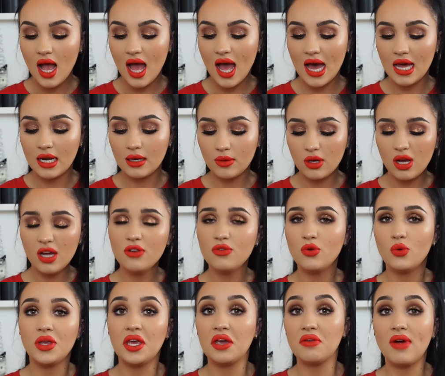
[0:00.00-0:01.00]
and kind
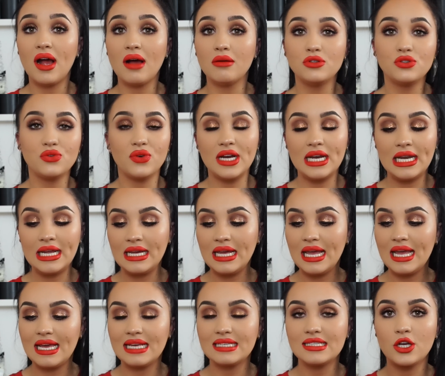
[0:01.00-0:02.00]
of all year round really
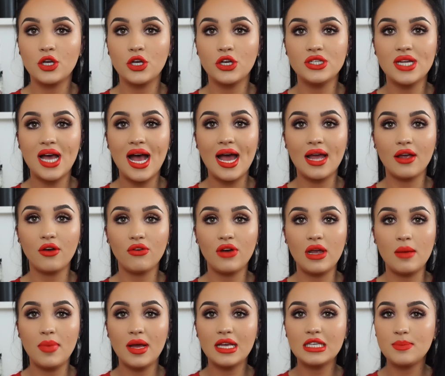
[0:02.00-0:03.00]
is a good hand
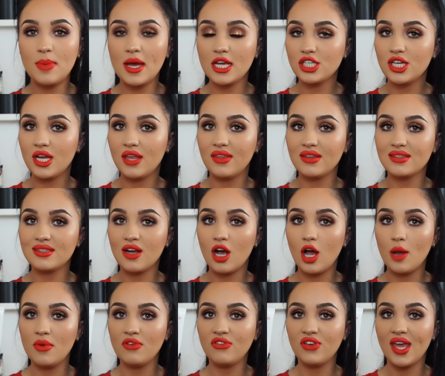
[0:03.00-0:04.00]
cream, but especially at this
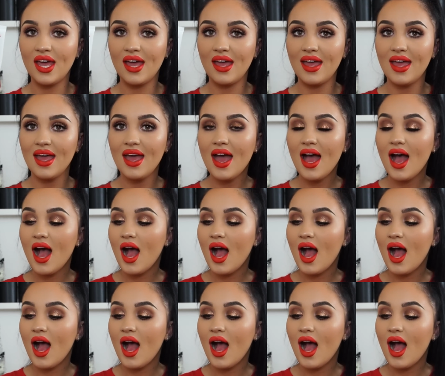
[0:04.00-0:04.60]
time of year.